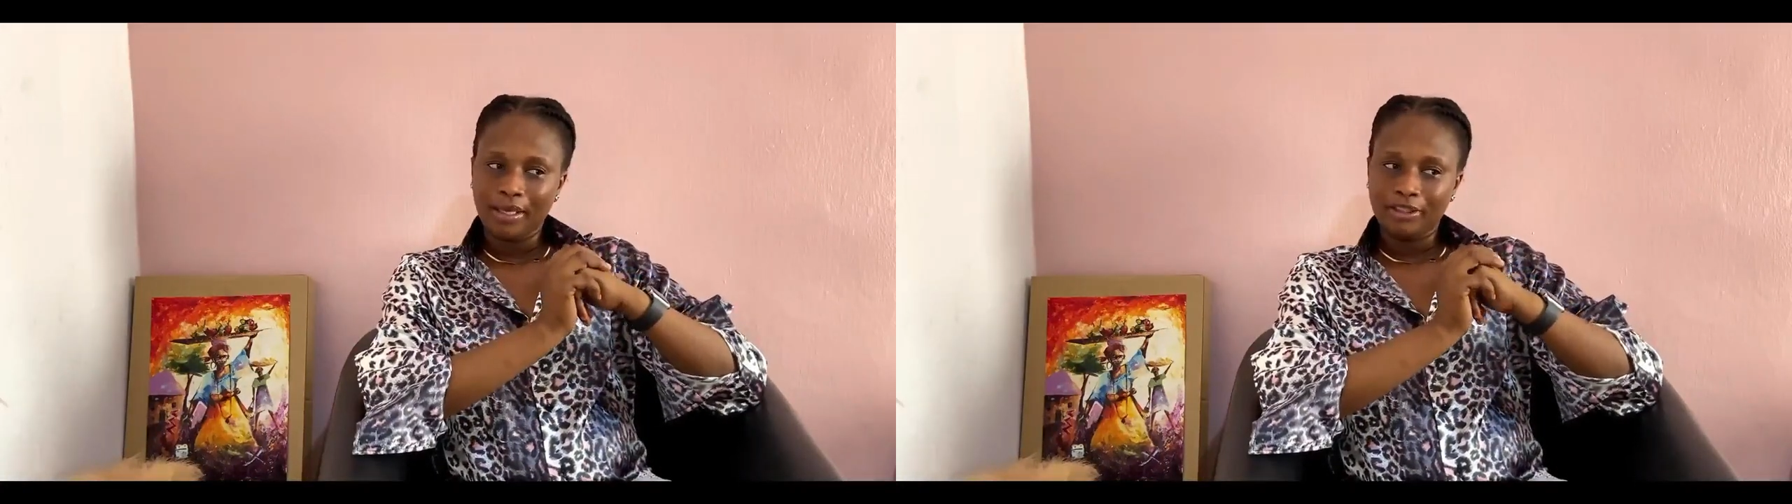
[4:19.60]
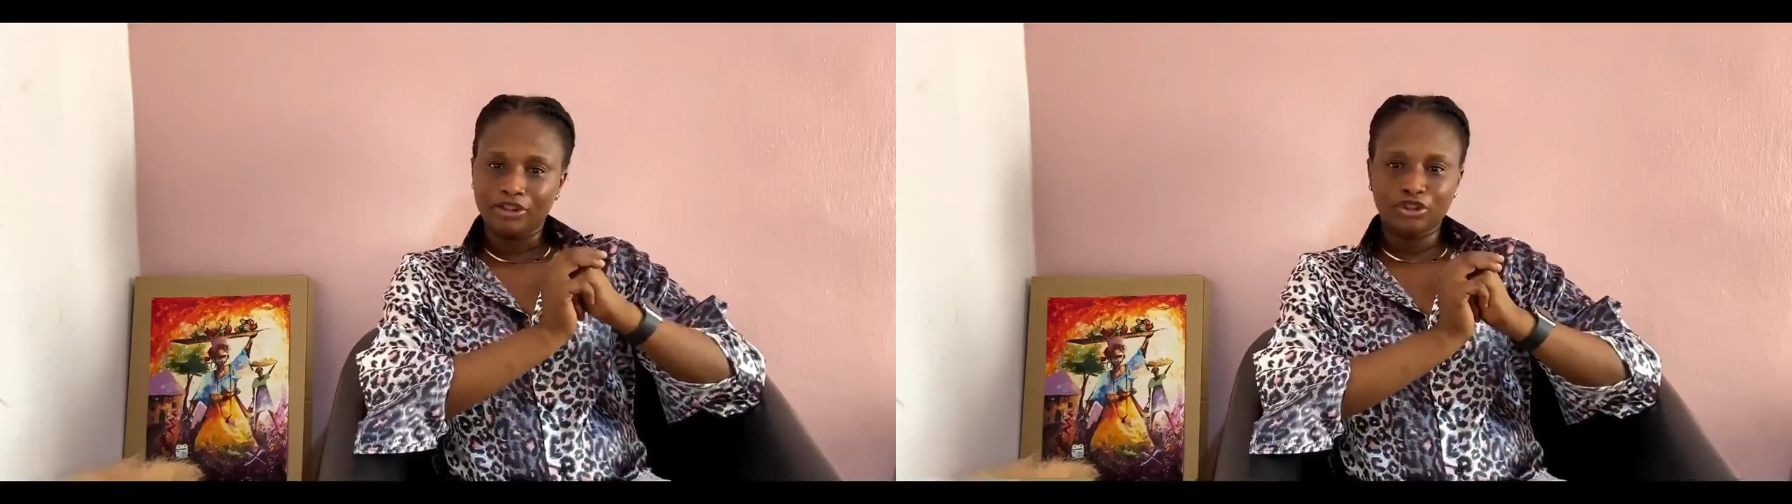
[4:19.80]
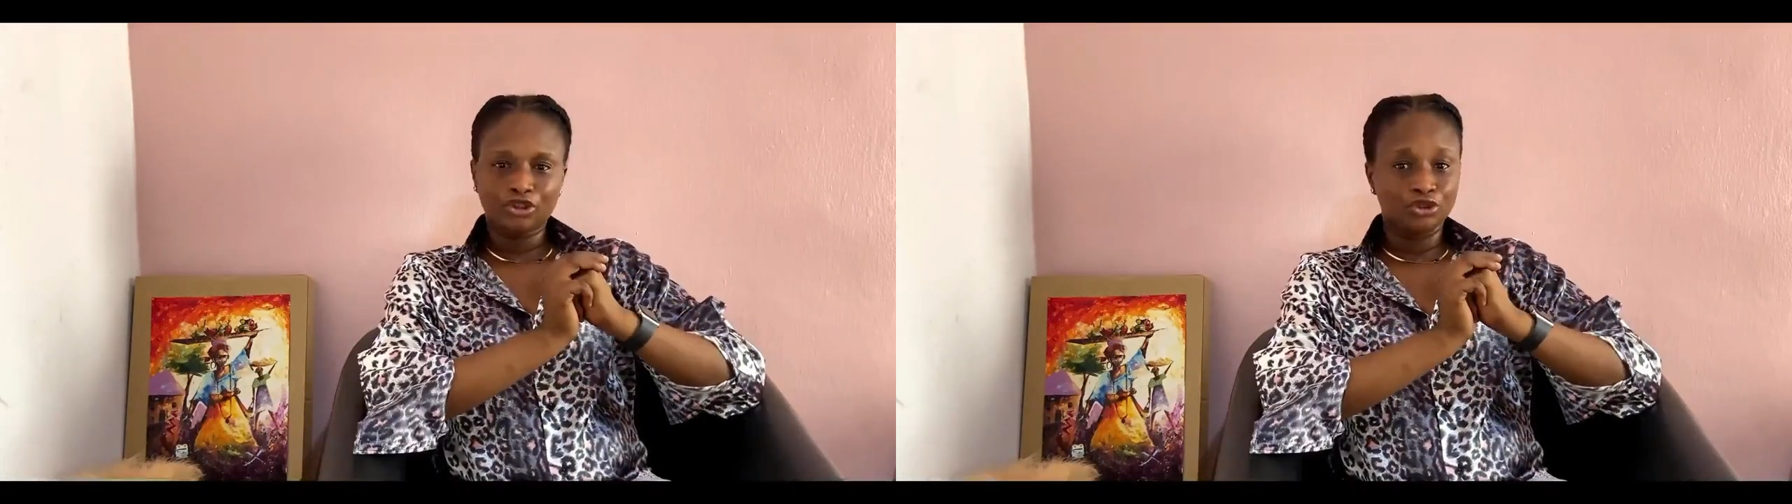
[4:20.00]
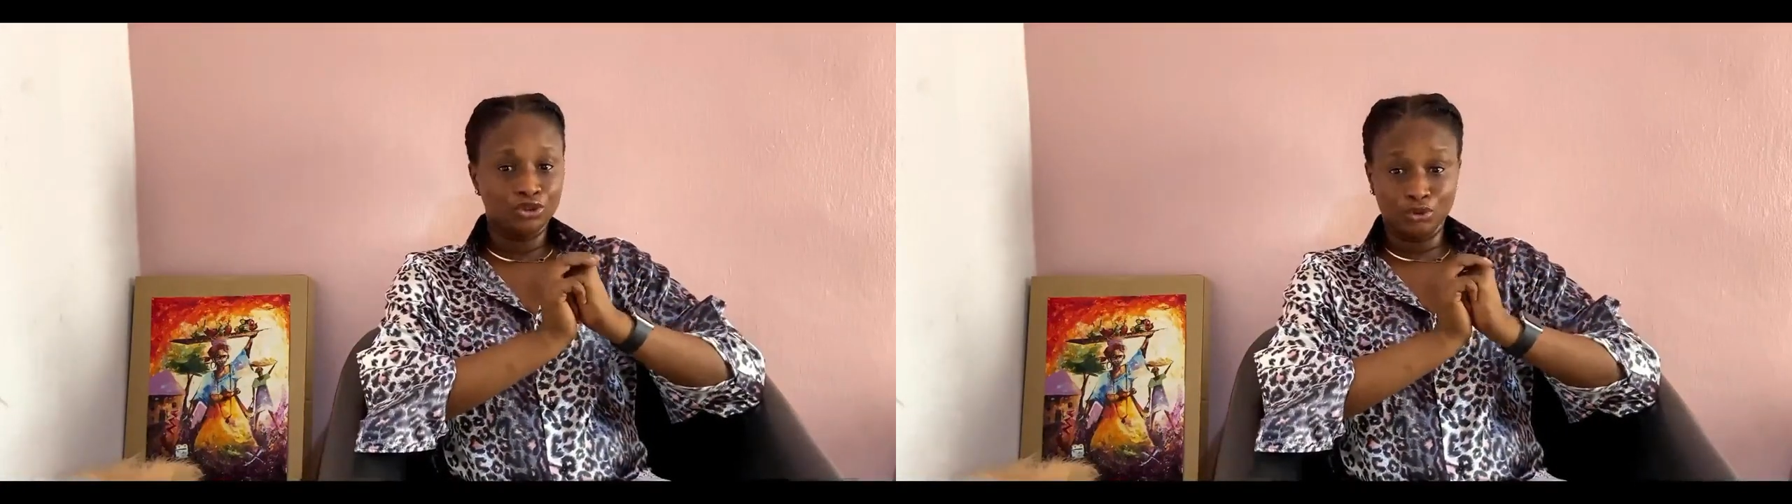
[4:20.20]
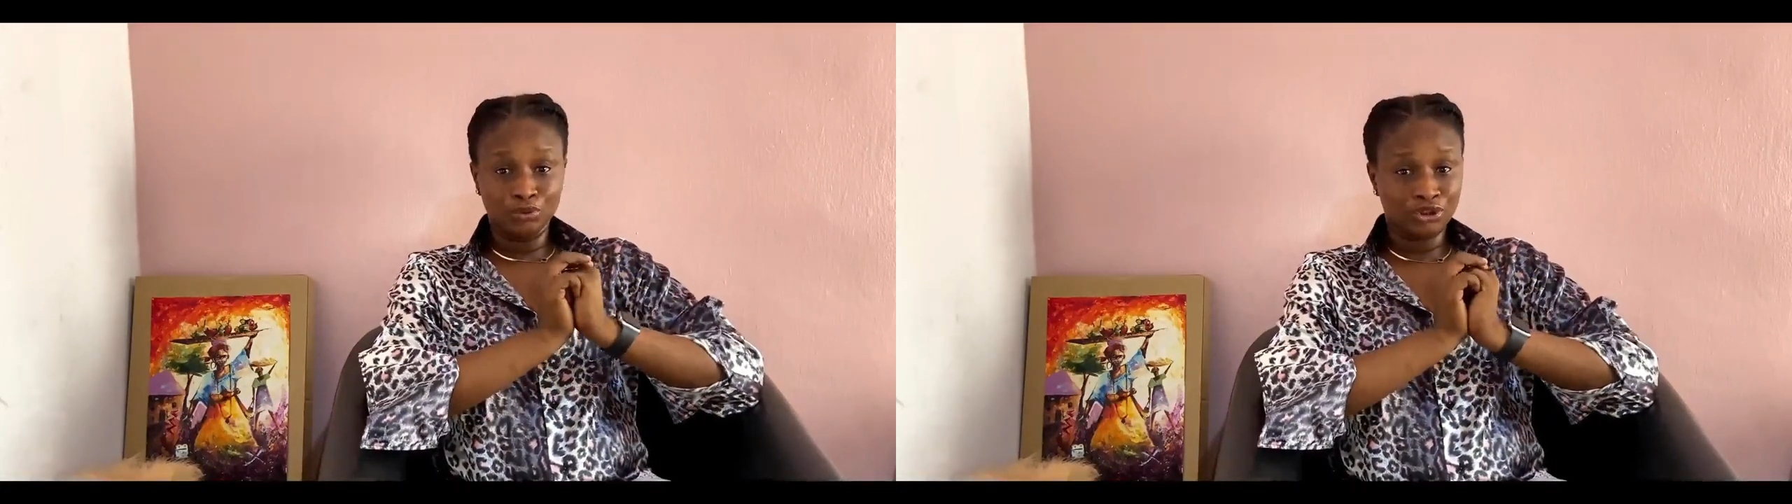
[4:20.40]
He's just
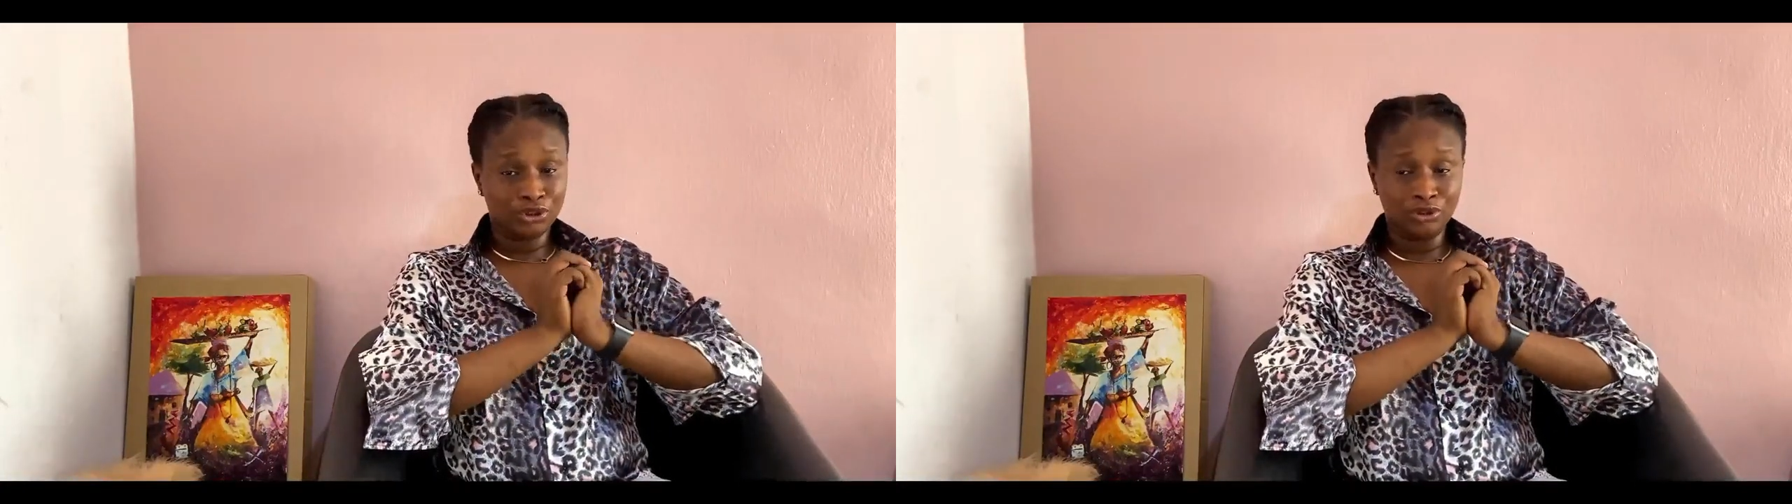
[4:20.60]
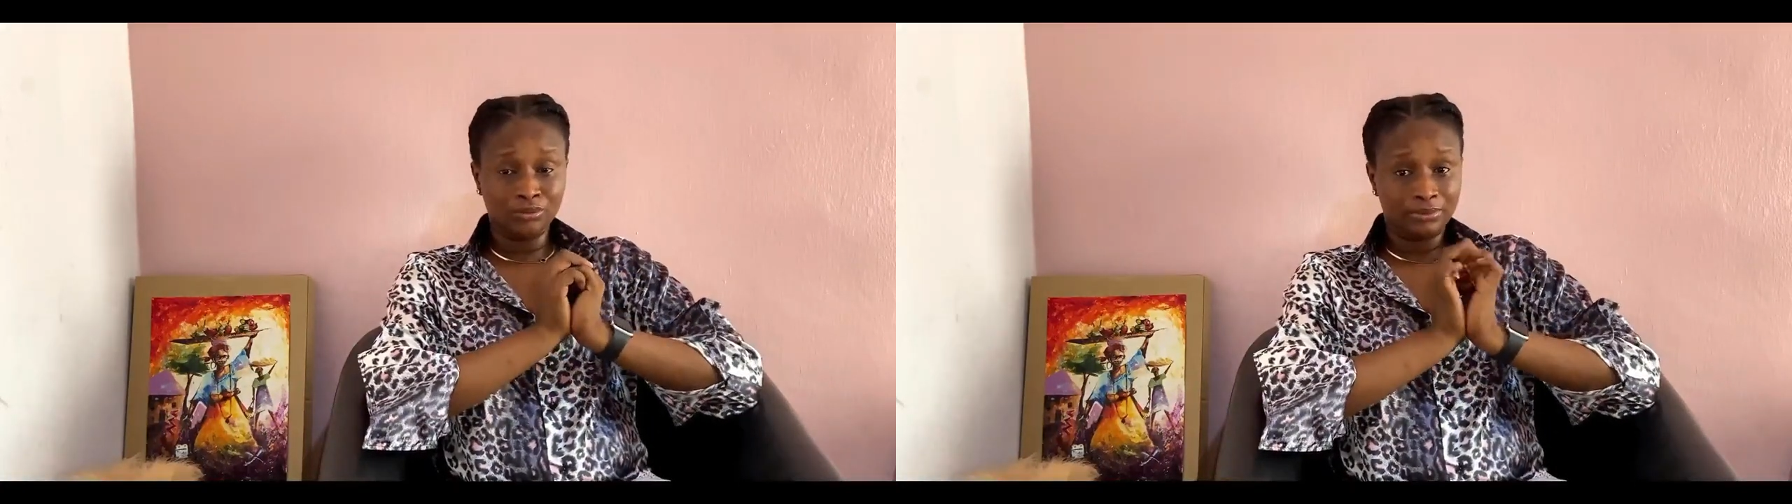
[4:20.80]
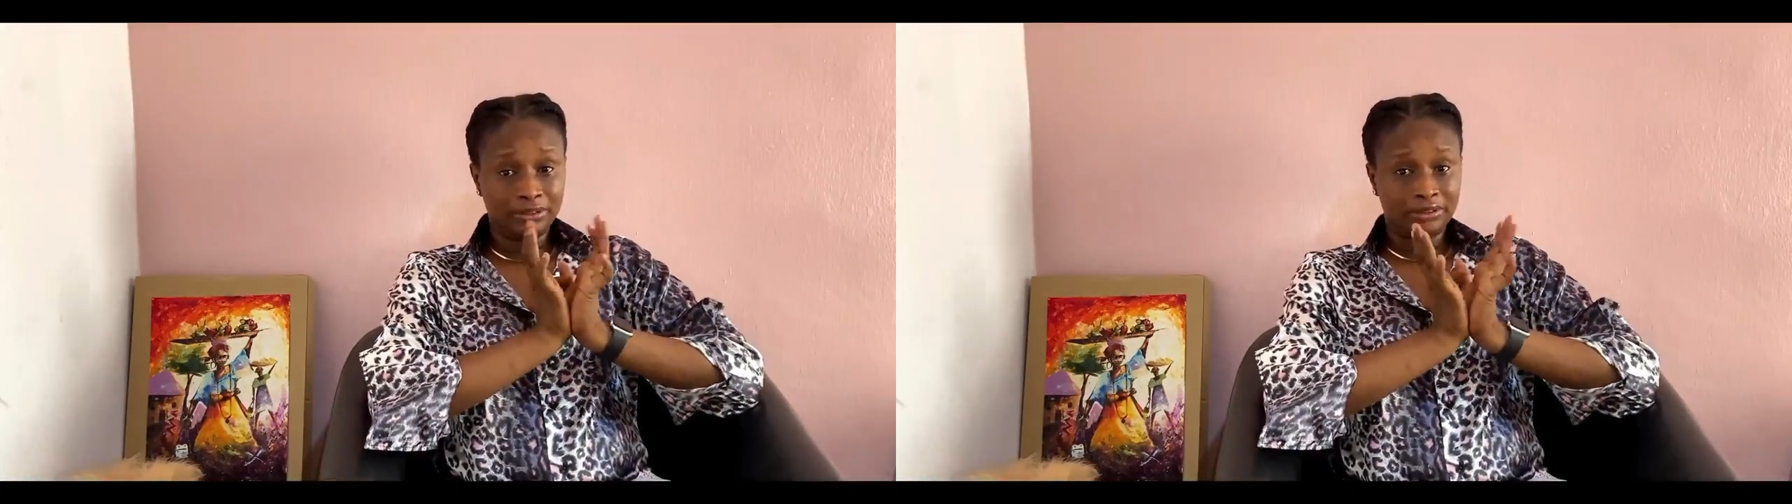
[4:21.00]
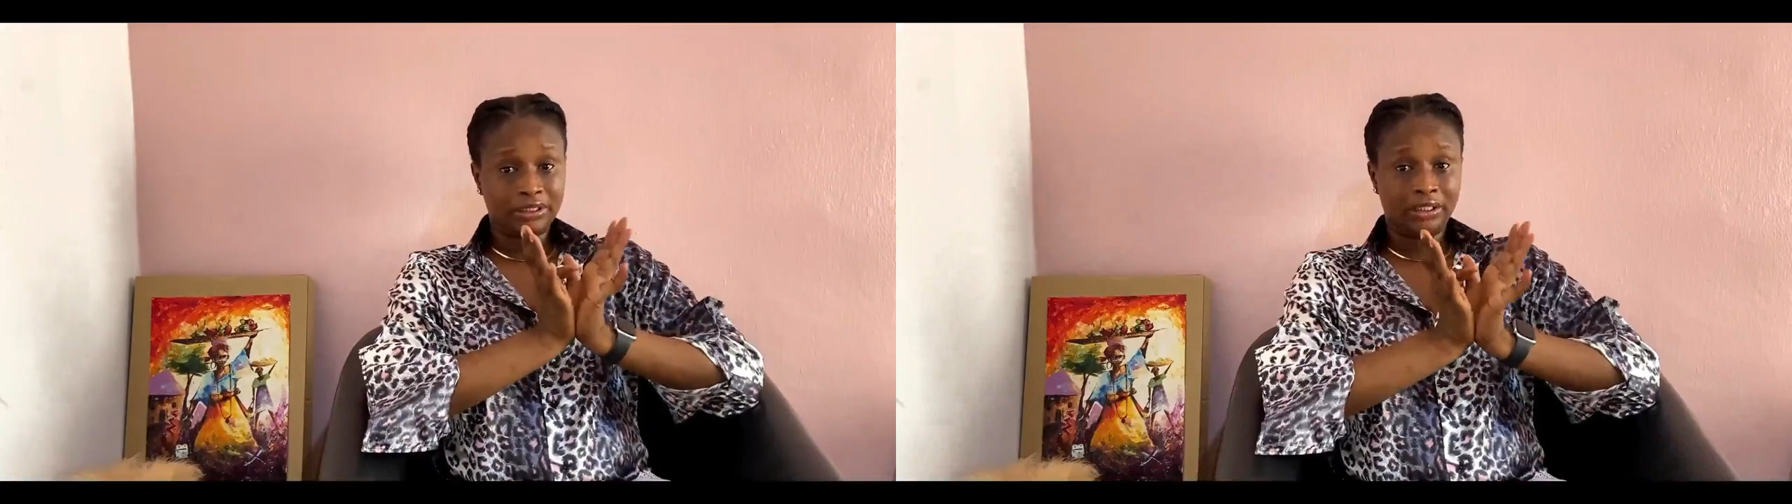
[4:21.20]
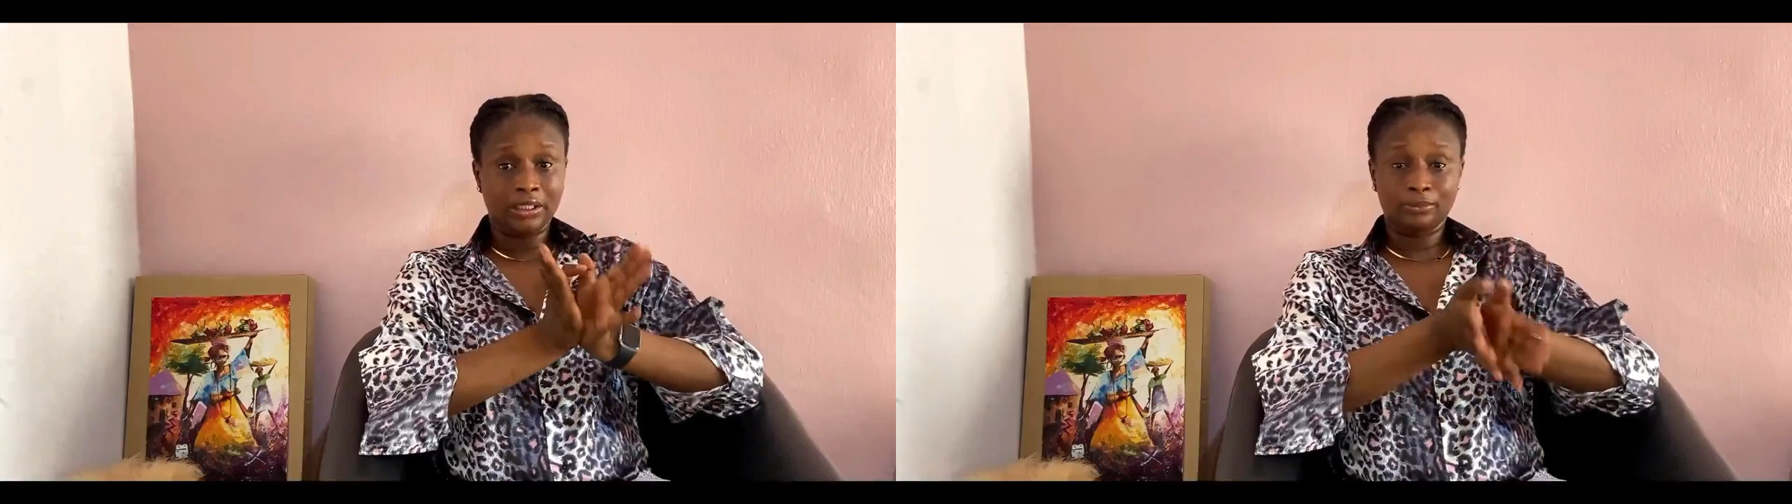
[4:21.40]
using you, basically.